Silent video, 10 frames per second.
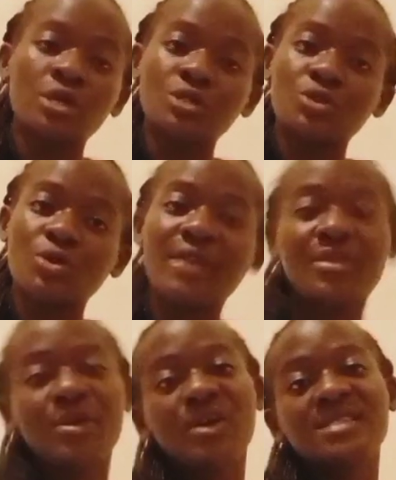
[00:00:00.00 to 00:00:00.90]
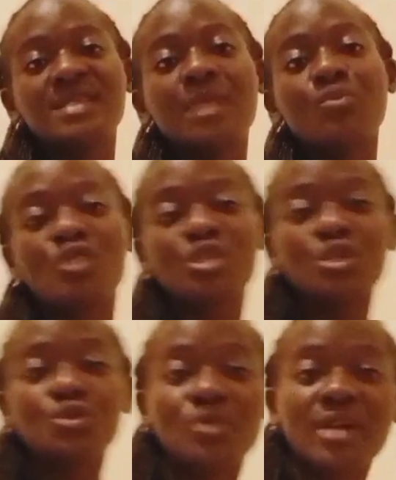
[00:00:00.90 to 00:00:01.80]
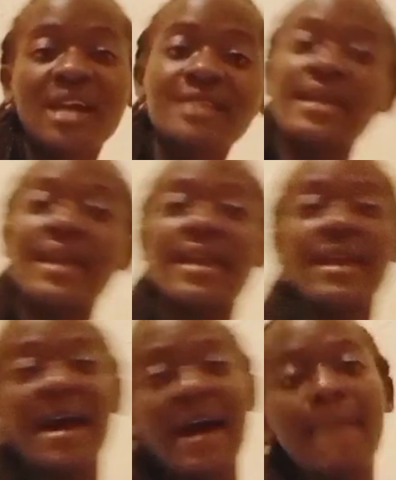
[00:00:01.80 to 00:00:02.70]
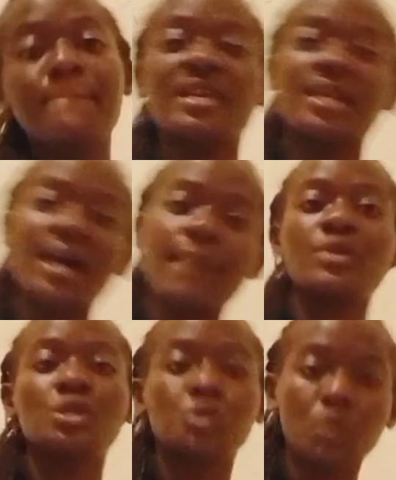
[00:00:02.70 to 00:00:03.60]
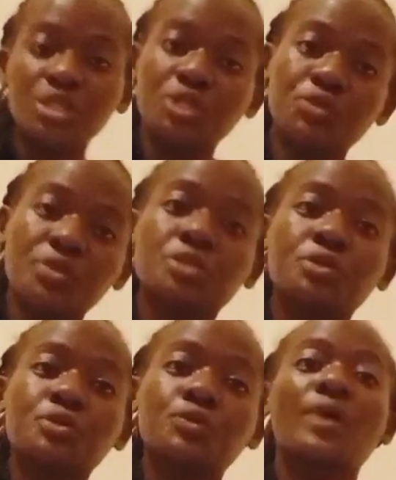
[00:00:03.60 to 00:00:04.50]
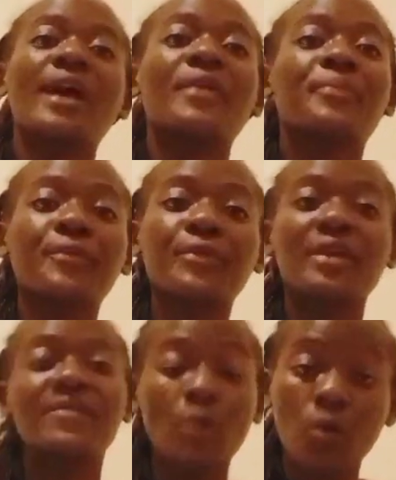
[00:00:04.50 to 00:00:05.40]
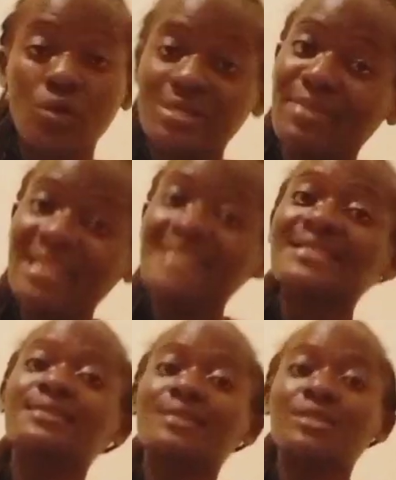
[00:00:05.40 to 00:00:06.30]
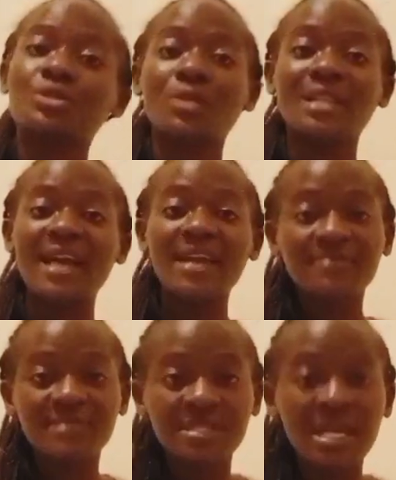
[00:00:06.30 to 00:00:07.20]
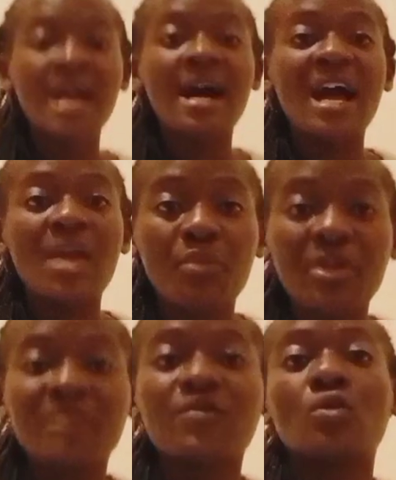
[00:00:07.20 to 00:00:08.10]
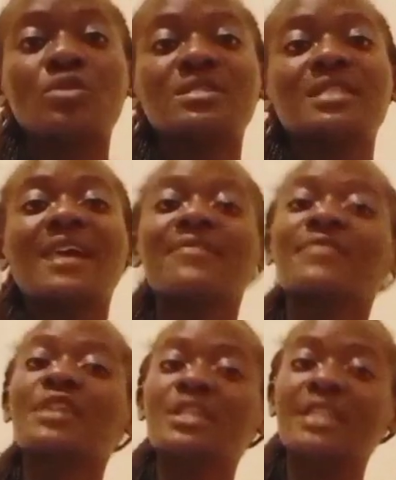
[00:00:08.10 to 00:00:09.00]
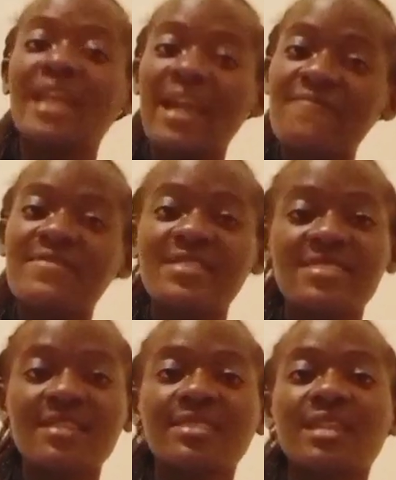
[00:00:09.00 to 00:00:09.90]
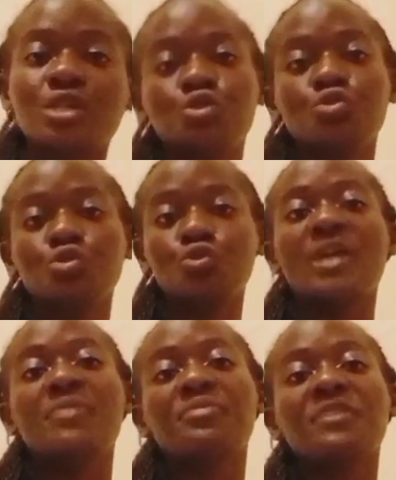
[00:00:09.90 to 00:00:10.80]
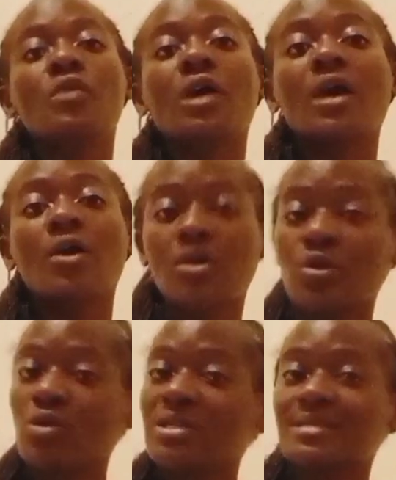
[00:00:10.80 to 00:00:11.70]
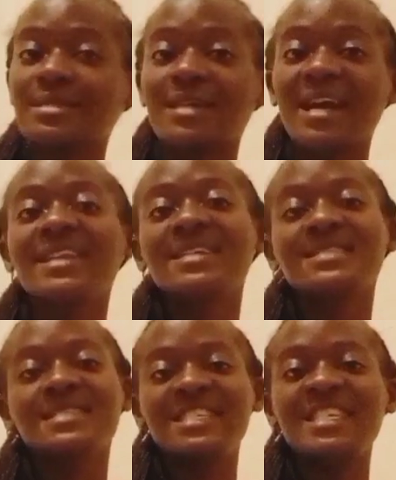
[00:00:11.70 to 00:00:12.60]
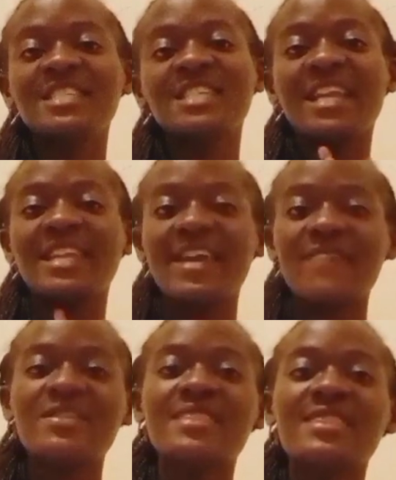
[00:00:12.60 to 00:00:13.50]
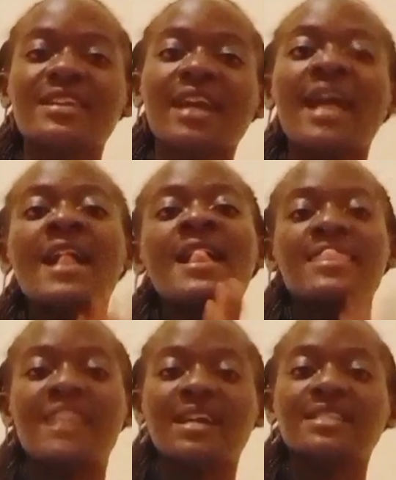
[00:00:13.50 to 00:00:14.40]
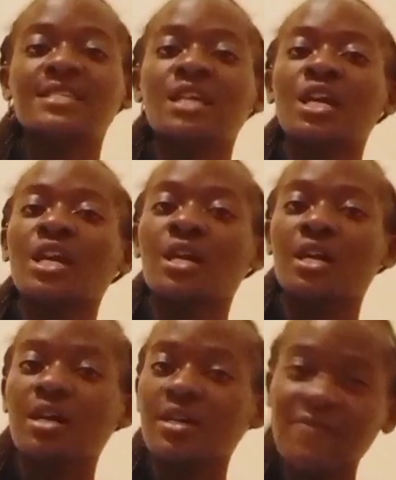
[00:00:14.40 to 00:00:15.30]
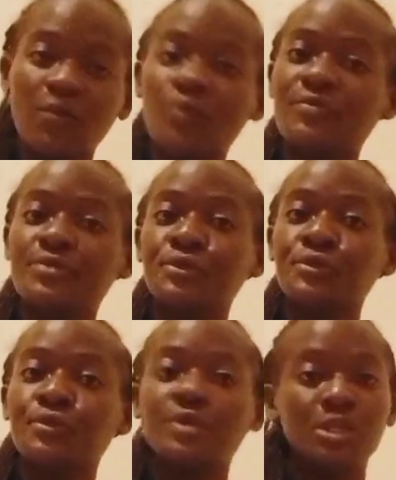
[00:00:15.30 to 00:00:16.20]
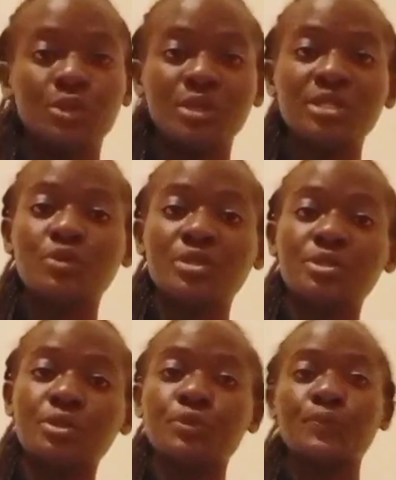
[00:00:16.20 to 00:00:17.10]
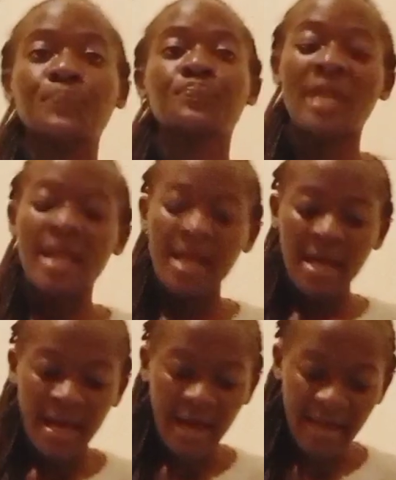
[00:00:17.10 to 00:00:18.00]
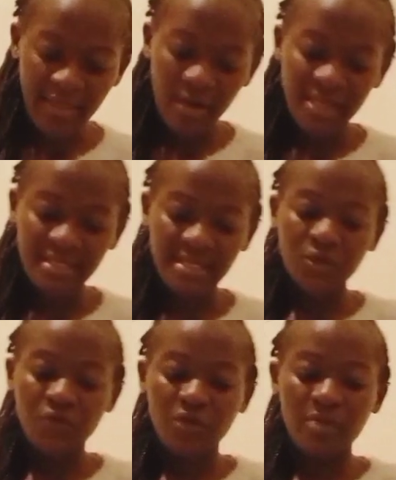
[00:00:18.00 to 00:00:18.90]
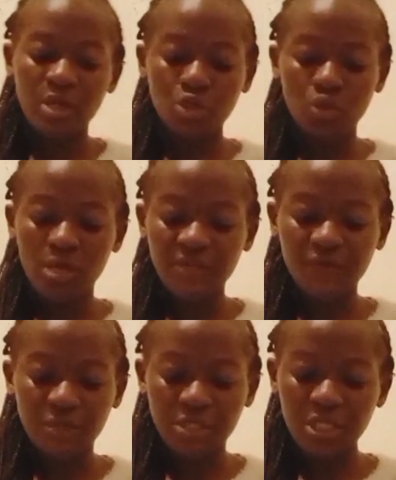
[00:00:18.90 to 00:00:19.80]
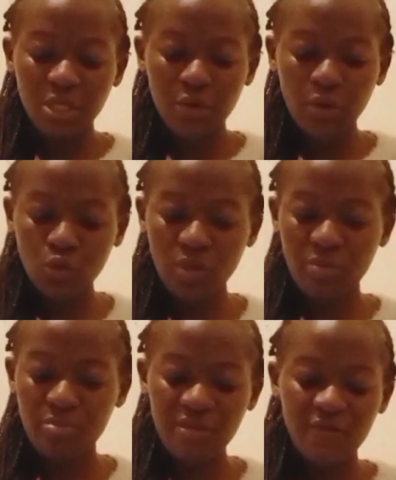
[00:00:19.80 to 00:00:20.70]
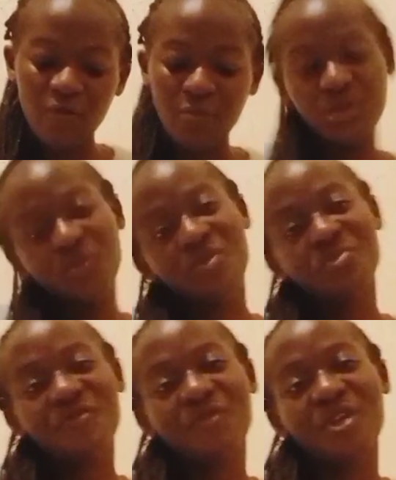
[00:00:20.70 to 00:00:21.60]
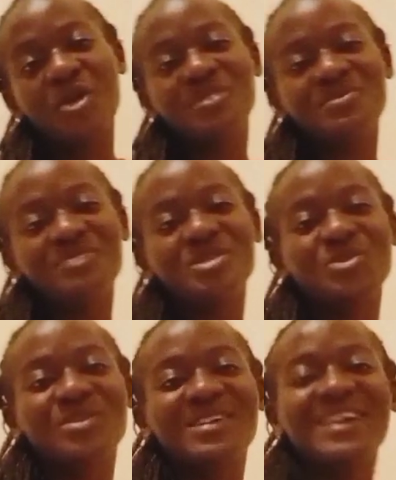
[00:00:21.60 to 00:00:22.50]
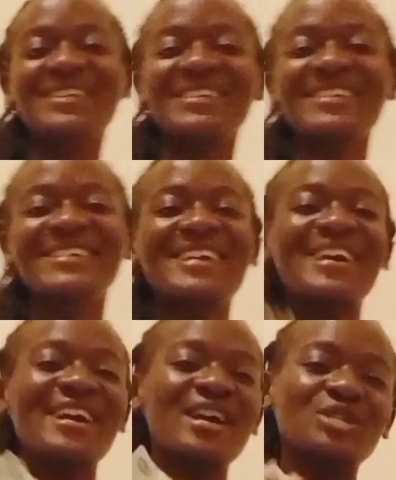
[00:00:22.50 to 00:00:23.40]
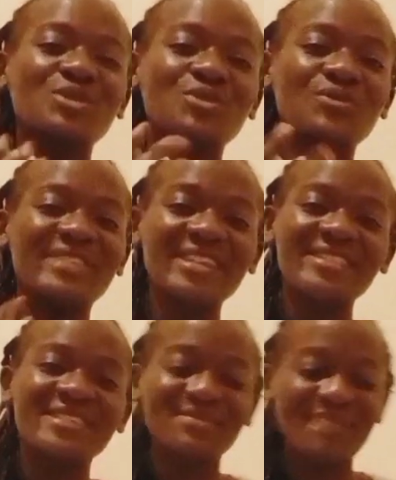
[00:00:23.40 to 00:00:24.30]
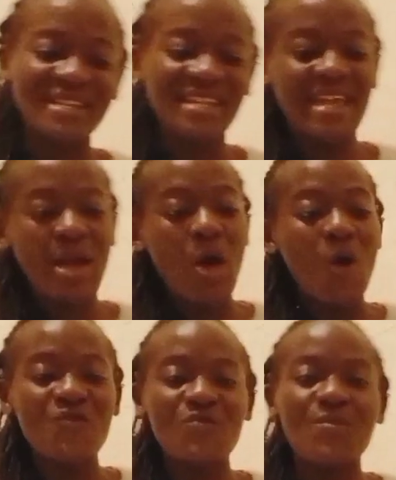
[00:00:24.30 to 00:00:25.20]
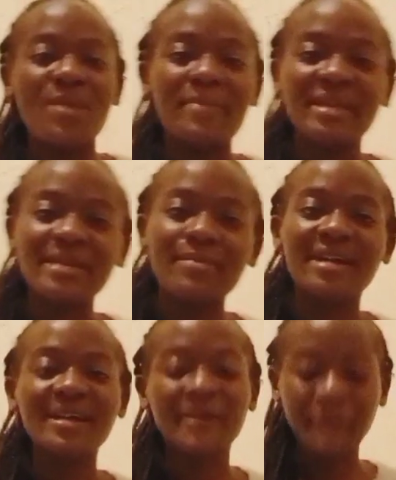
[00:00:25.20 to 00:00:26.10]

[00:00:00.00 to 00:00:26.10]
So otherwise, I'm wishing you guys a happy 2022. I pray for God's blessings in your lives. I pray for God's love in everything that you do. I pray for God's guidance in each and everything that involves you in 2022. Otherwise, thank you very much, you guys, for sticking around with me, for being with me, for helping me to to get this money off my piggy bank.